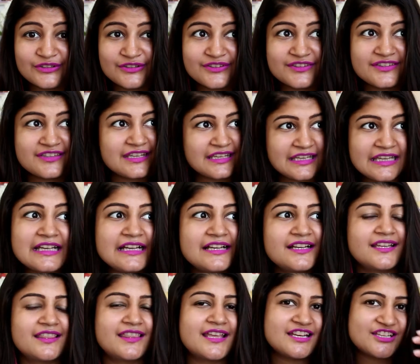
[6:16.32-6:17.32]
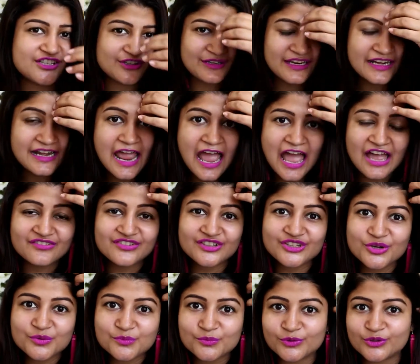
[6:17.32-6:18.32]
thing that you can have in
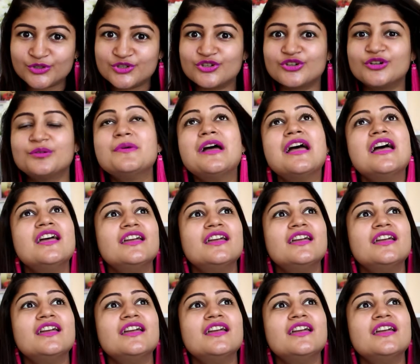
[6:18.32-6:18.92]
your wardrobe.